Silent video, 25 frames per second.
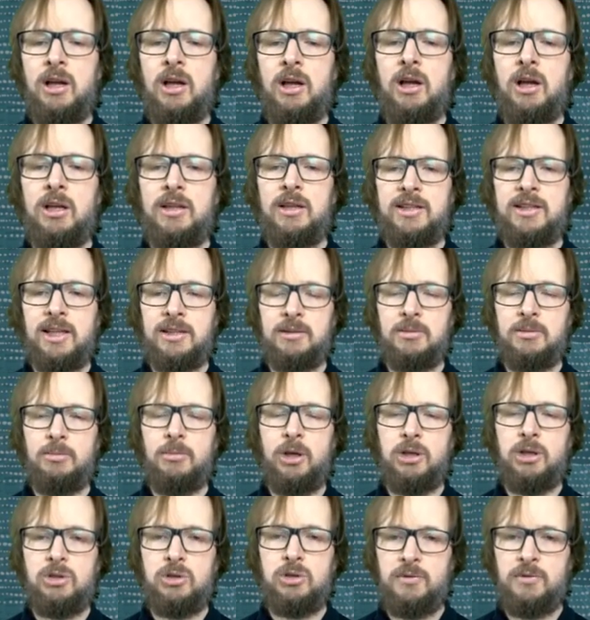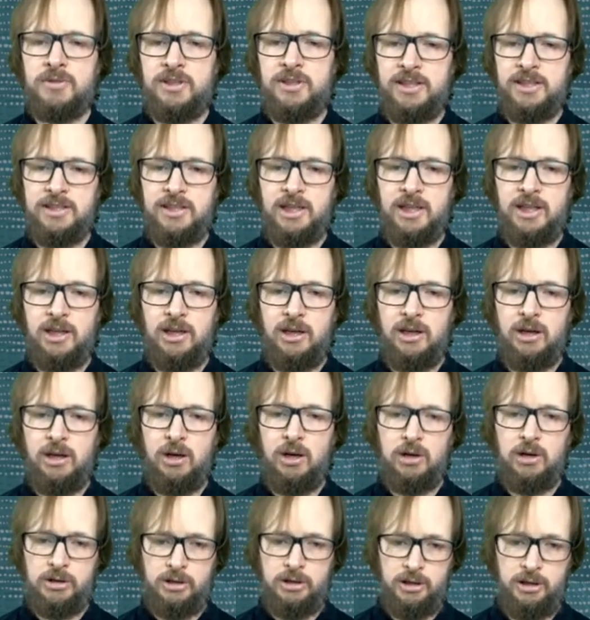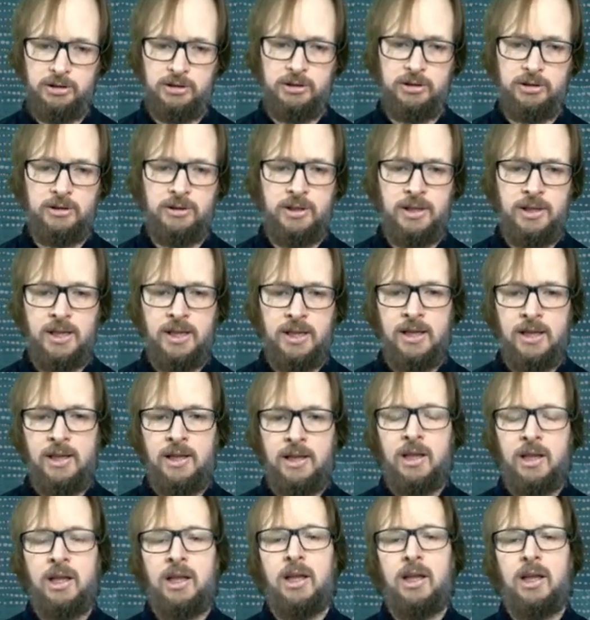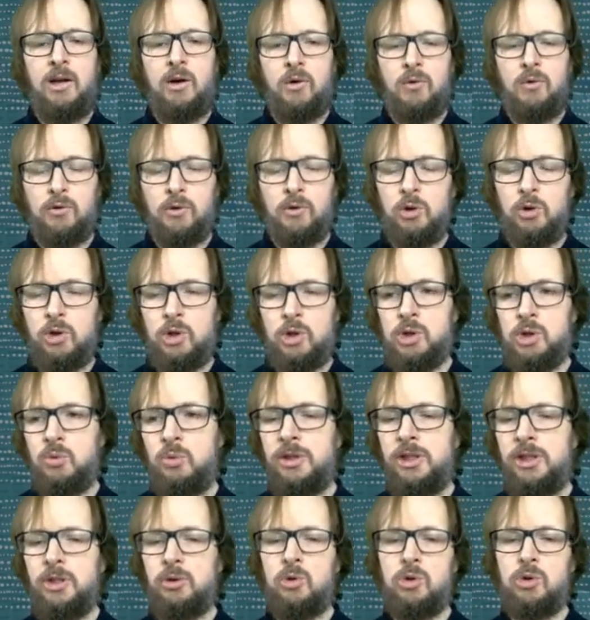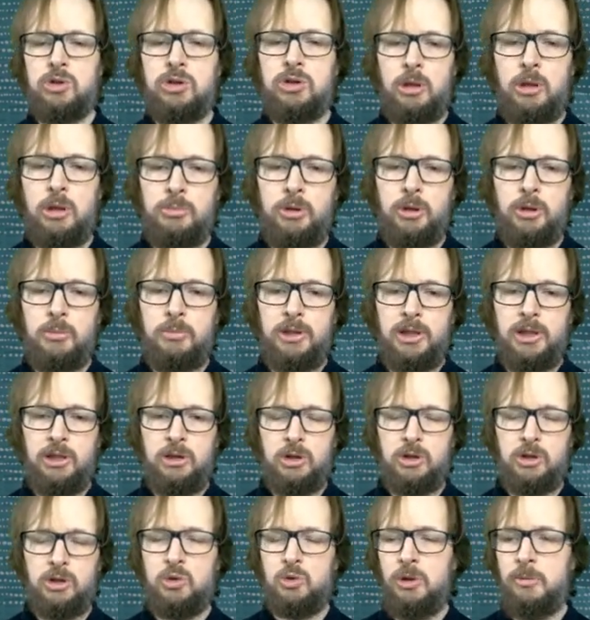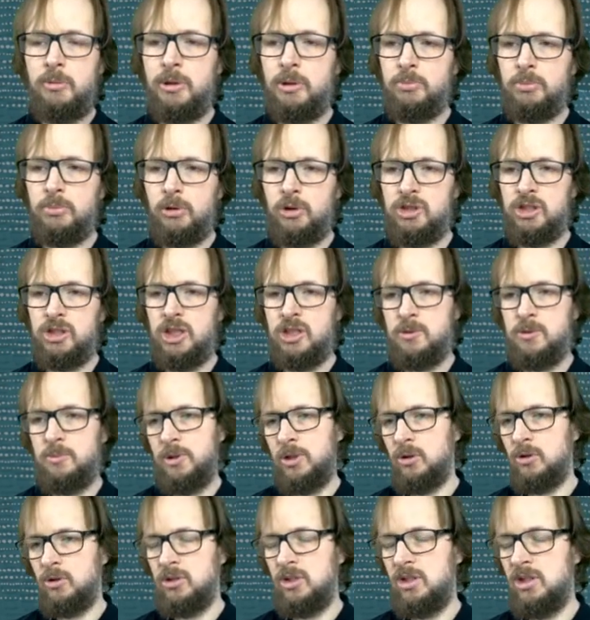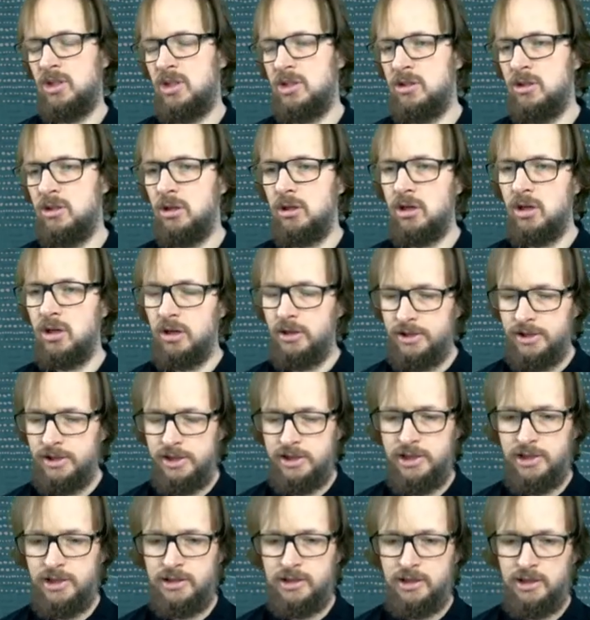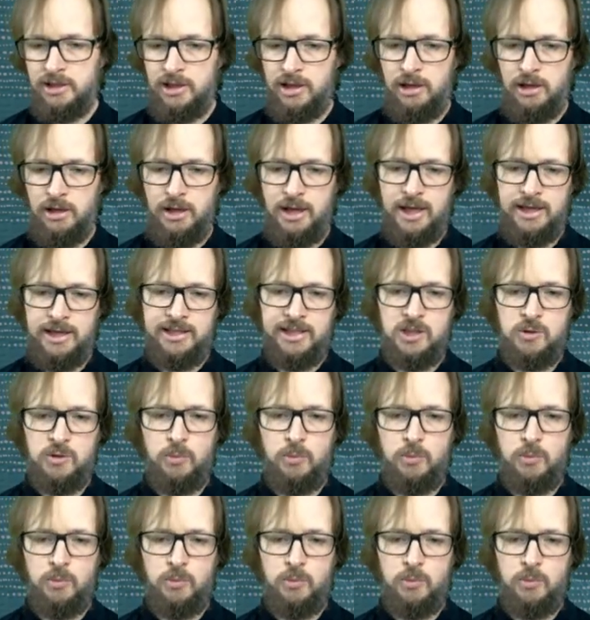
that much of data or not. Of course, we need to stop the binlog streaming process because it is not needed at this